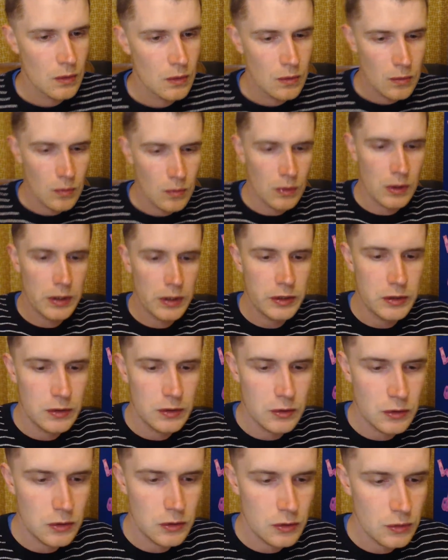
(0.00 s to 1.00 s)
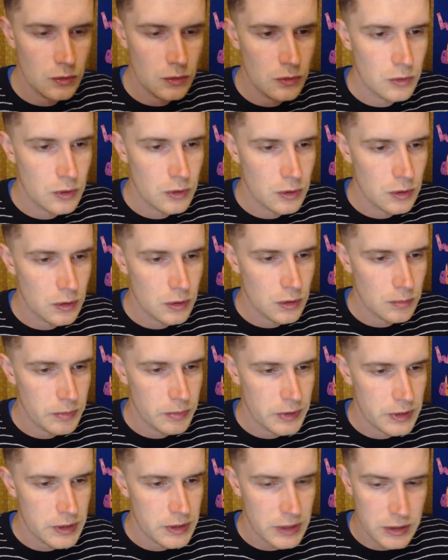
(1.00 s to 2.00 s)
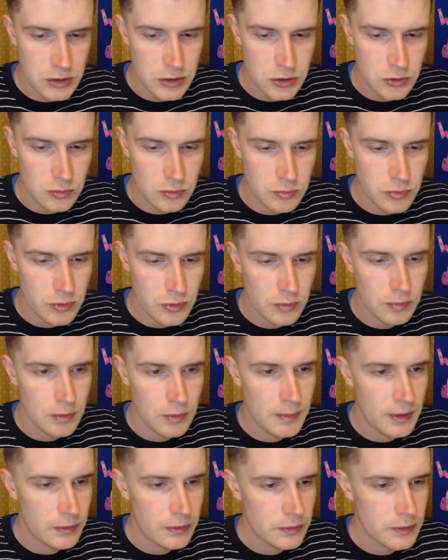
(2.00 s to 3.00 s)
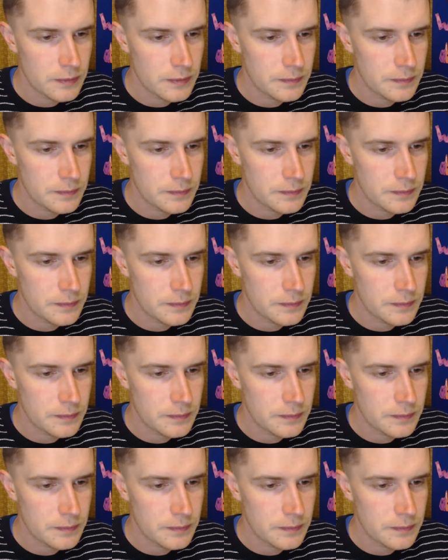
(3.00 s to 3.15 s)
Will I just sort attention? Oh.